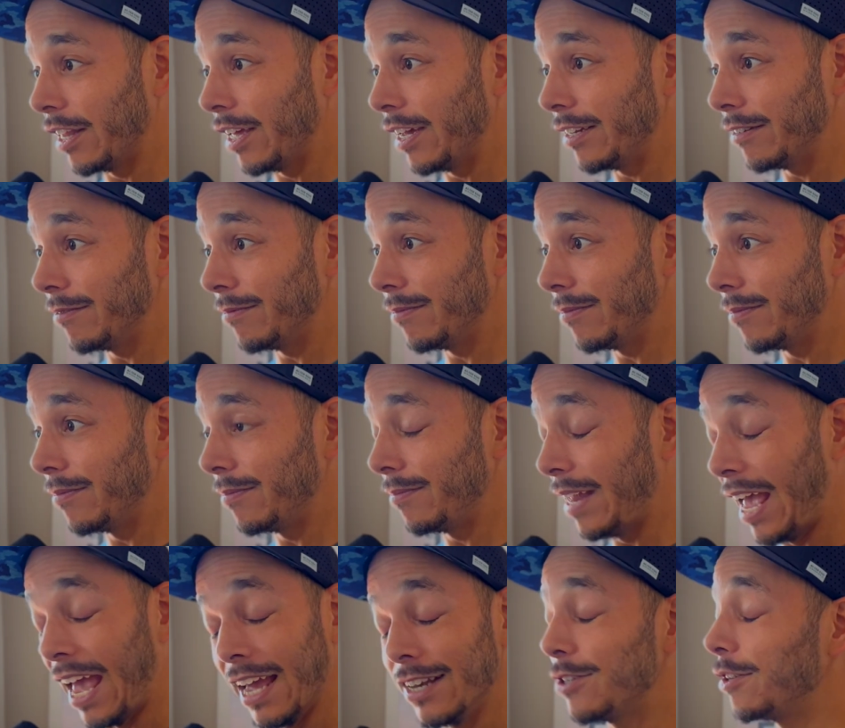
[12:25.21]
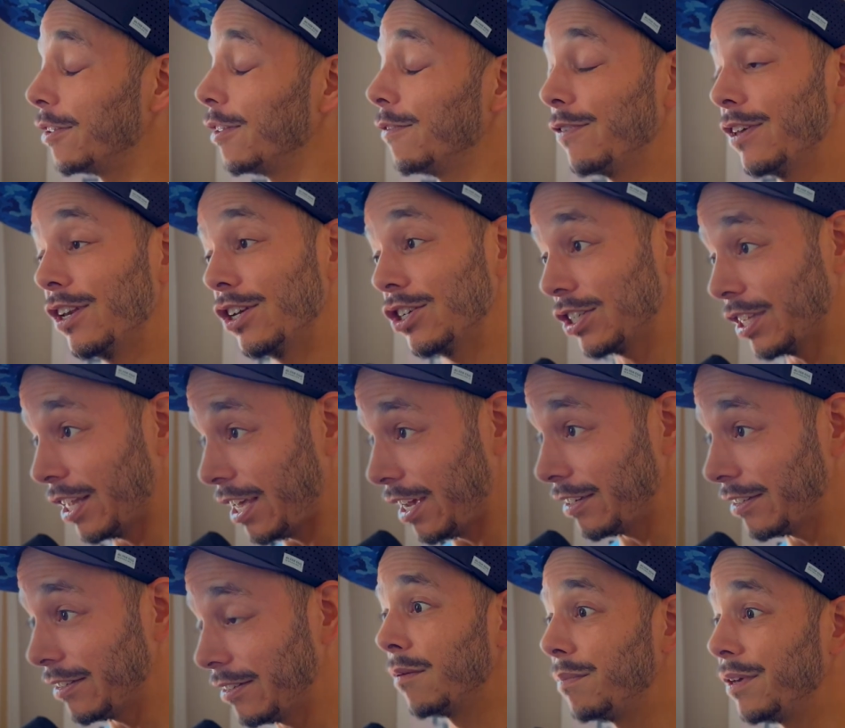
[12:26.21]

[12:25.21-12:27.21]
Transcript: line and to the finish line.